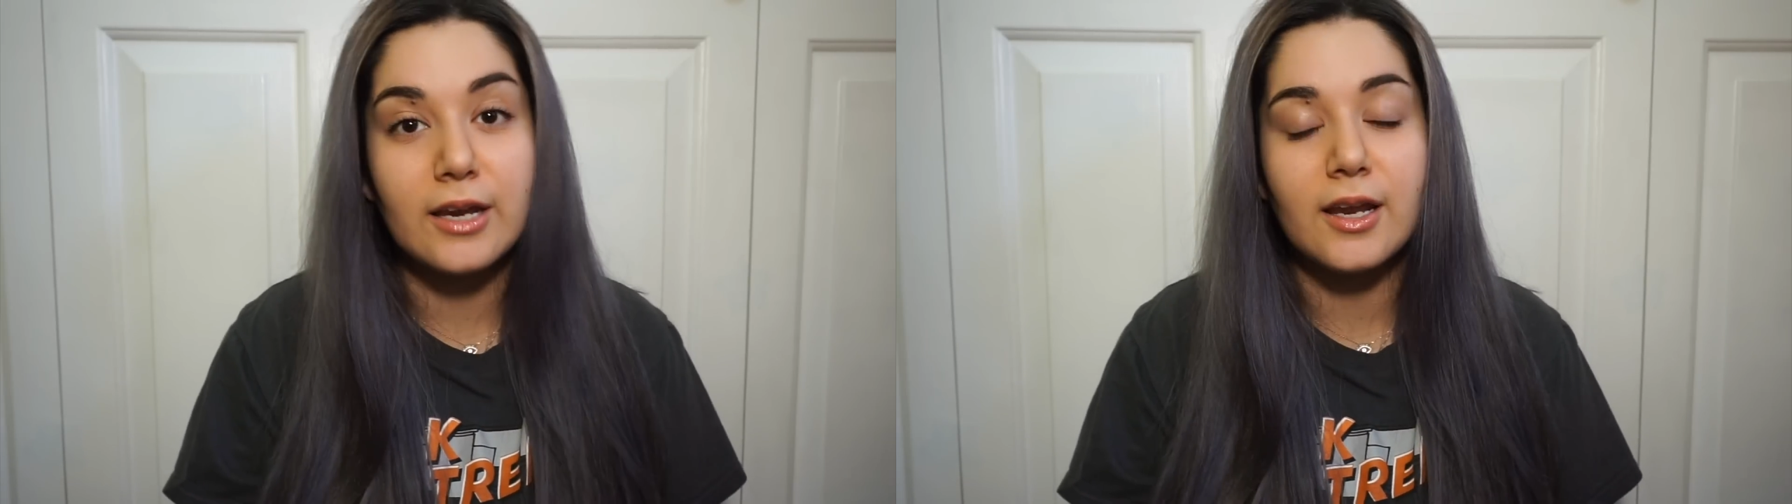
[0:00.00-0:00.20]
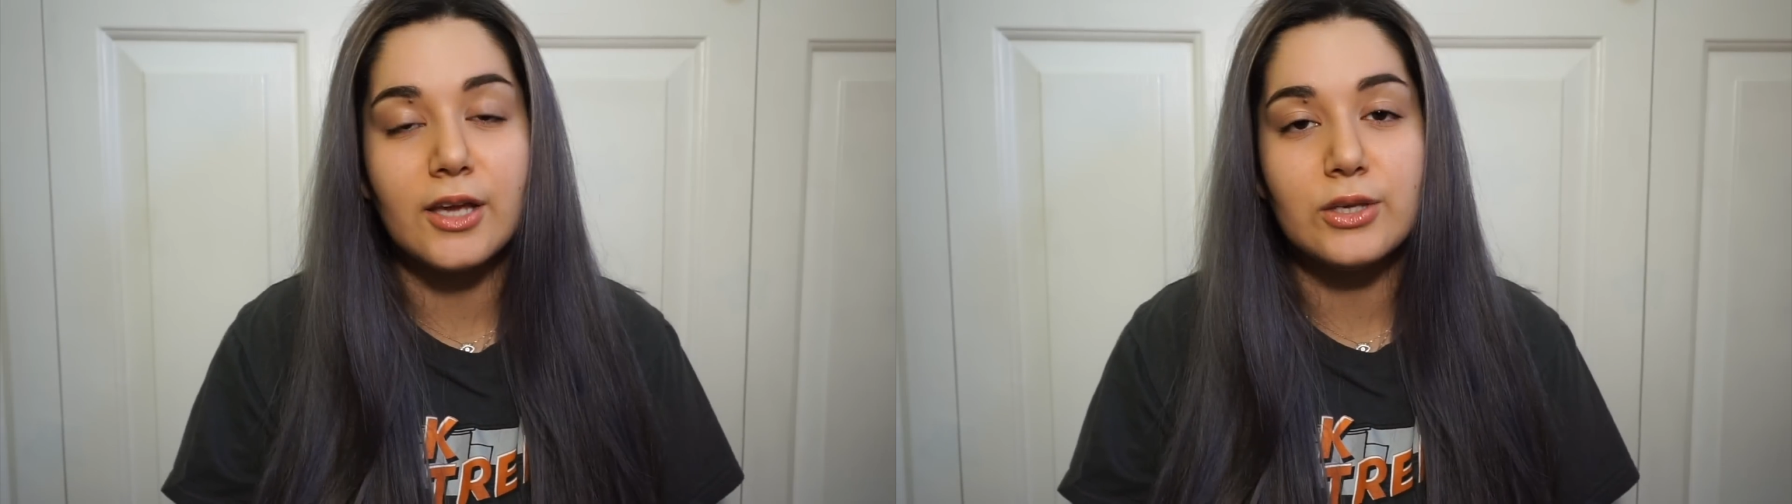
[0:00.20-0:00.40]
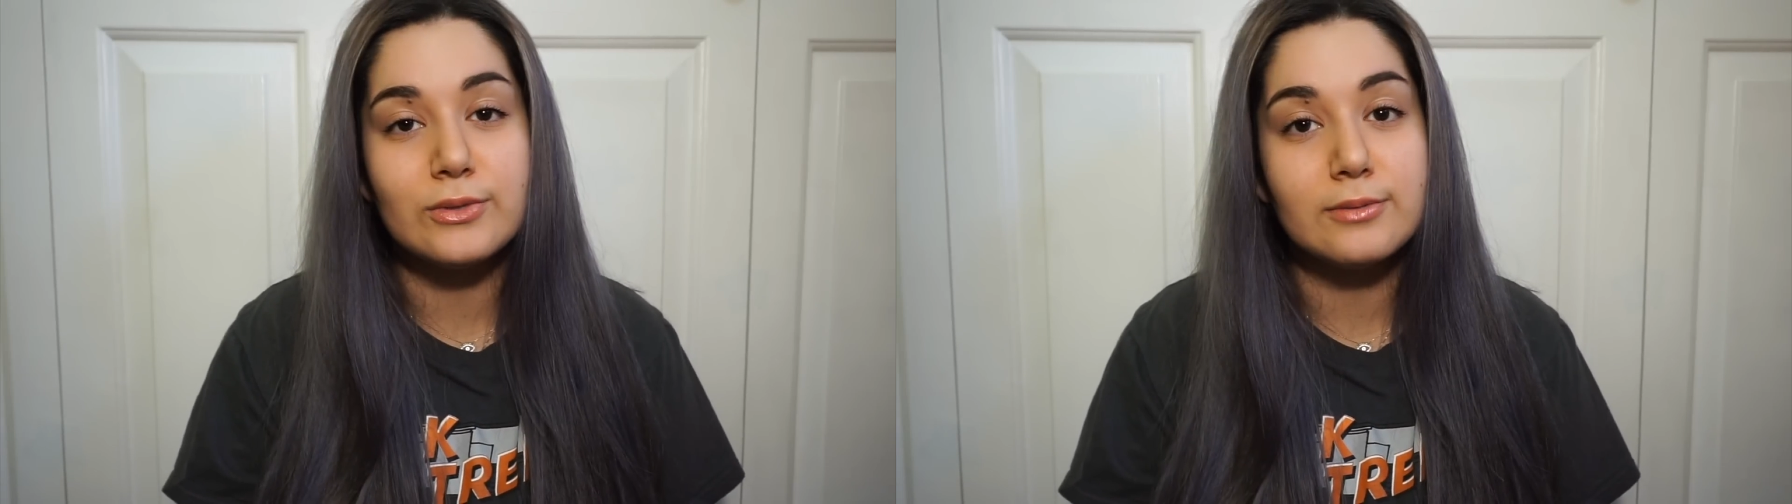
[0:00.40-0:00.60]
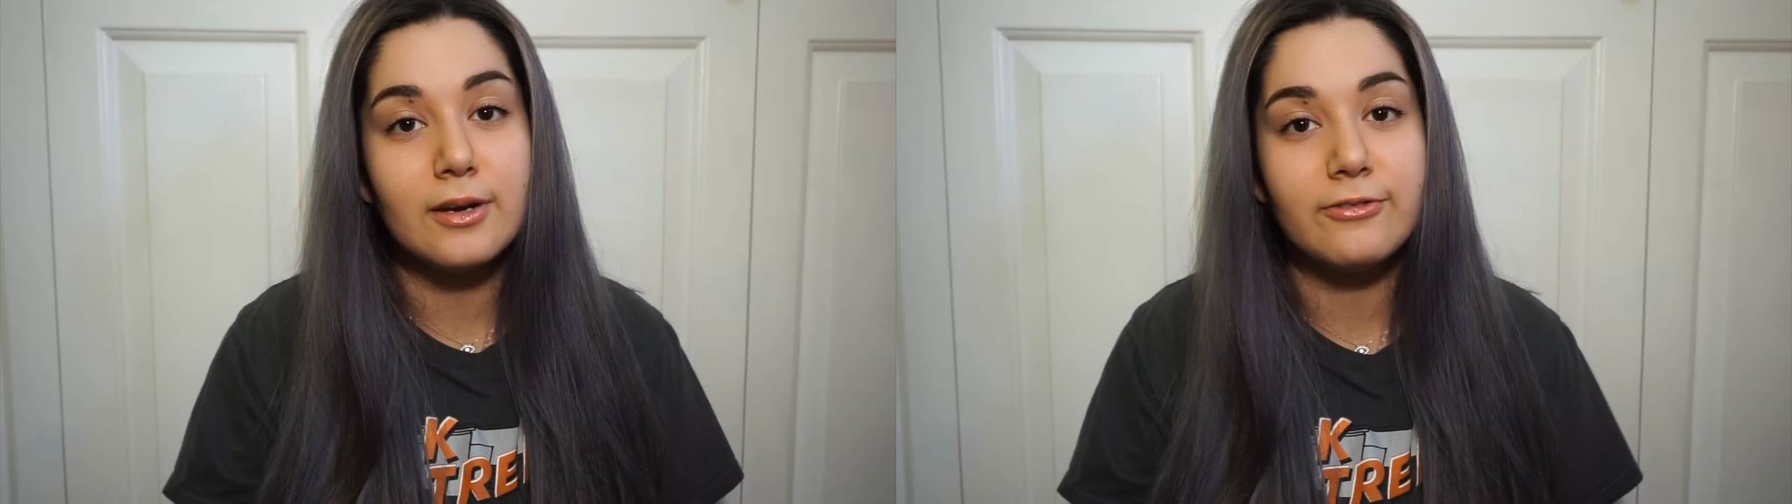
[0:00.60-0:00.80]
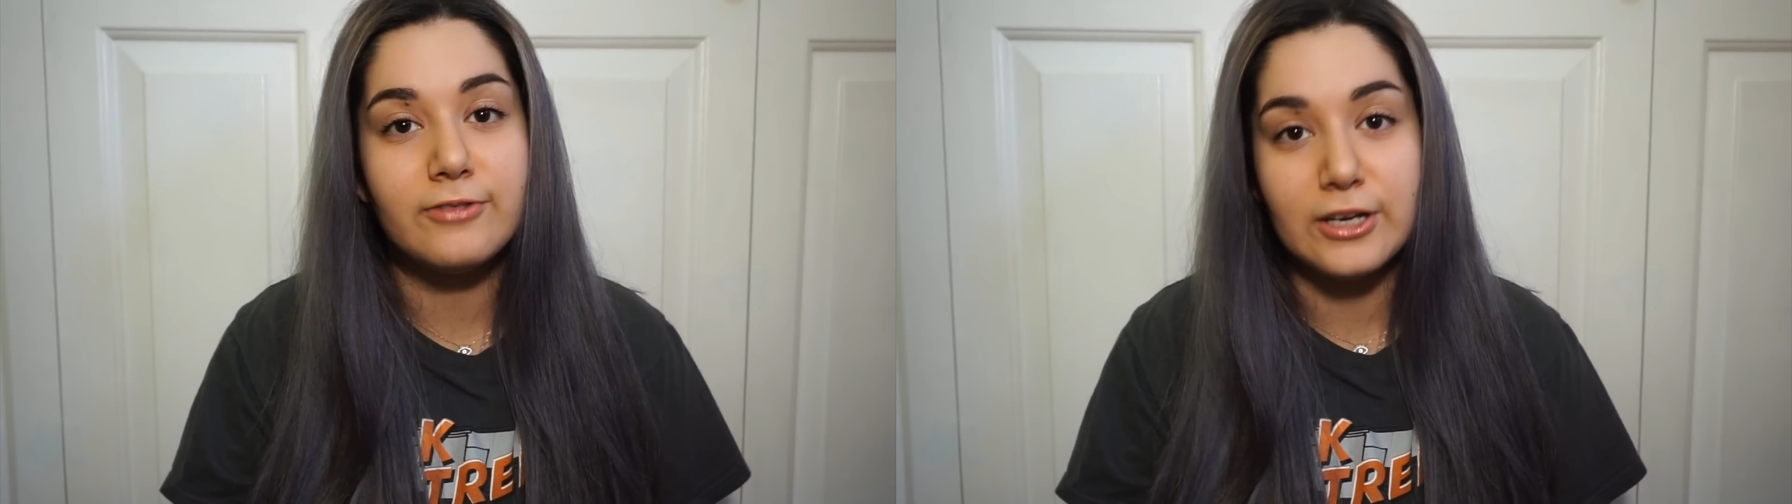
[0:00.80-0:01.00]
and I used
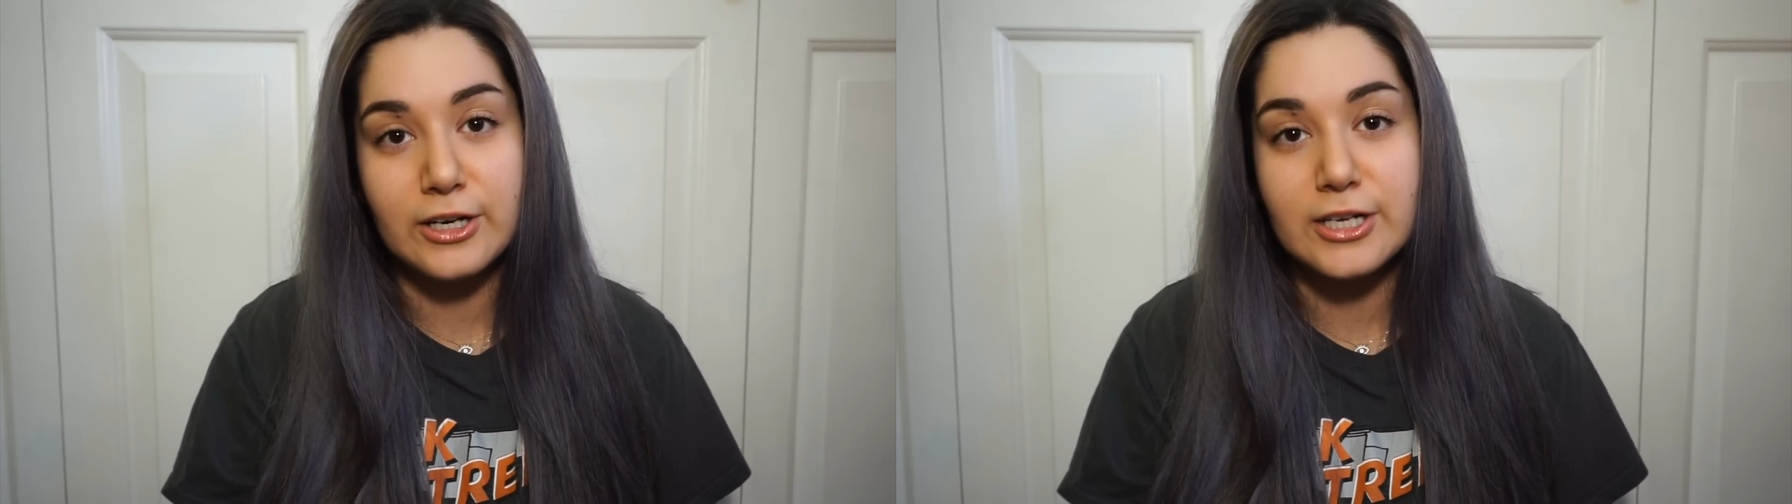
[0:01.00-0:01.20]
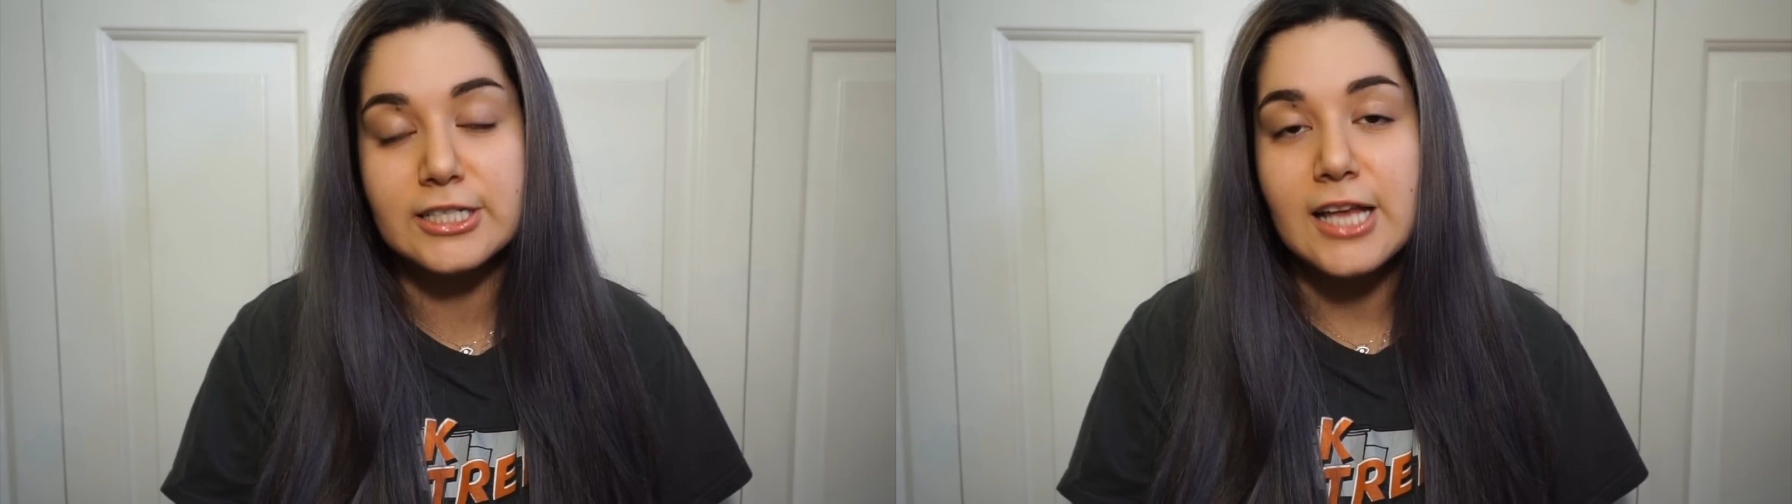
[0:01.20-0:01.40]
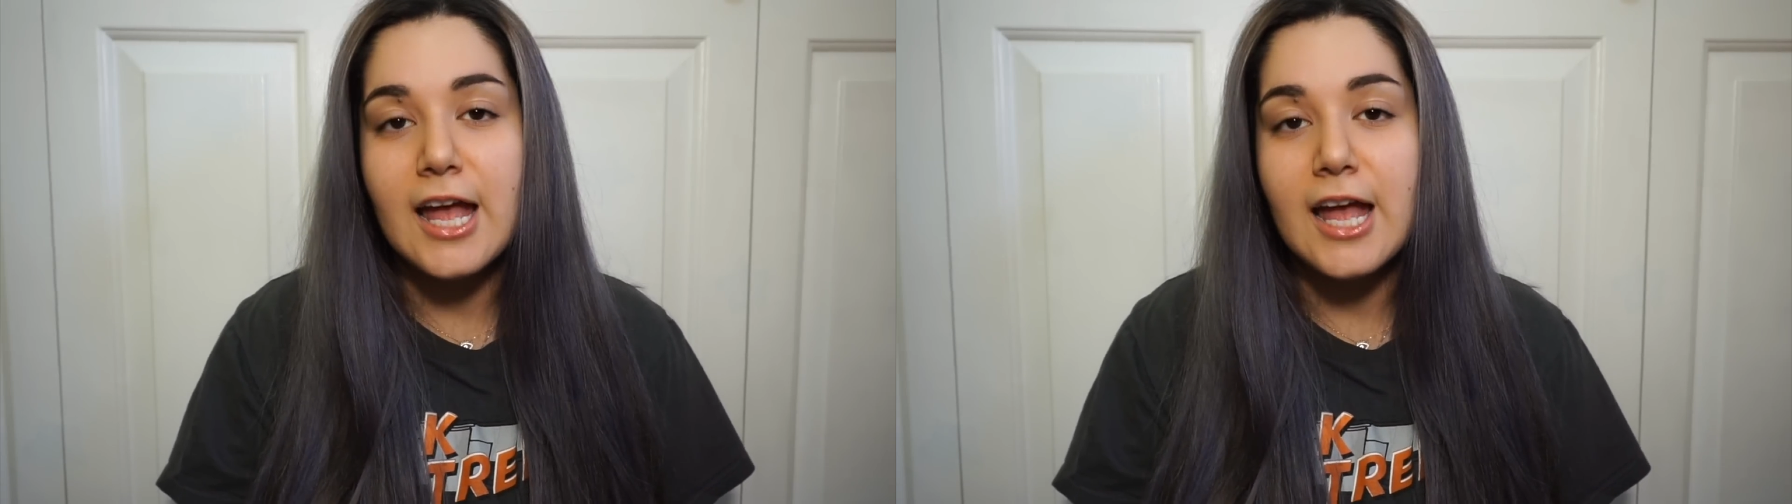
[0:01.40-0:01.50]
my fingers.